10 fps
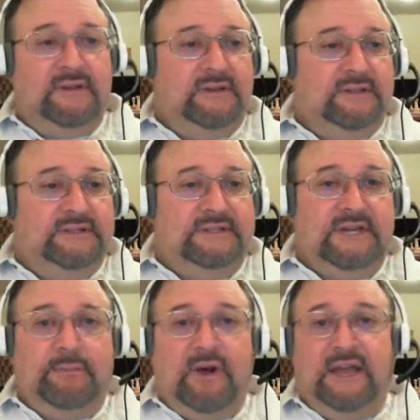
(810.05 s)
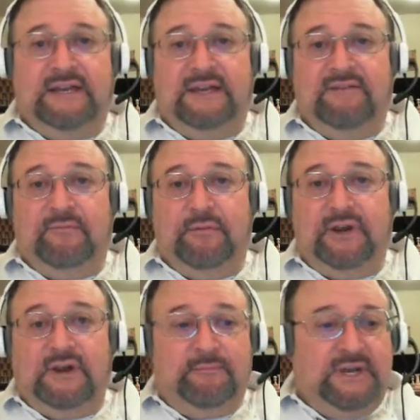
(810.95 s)
See, I probably could even bring
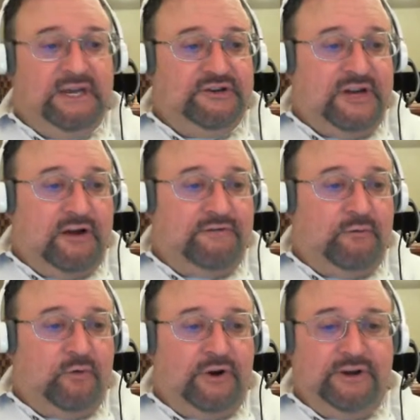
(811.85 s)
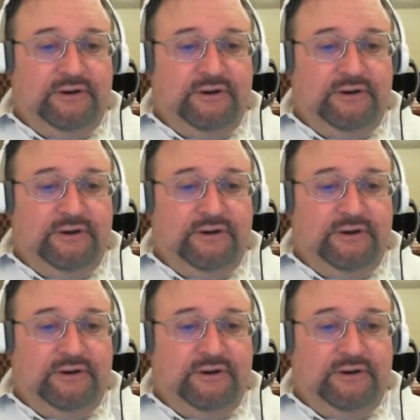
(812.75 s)
up Media Shout for you.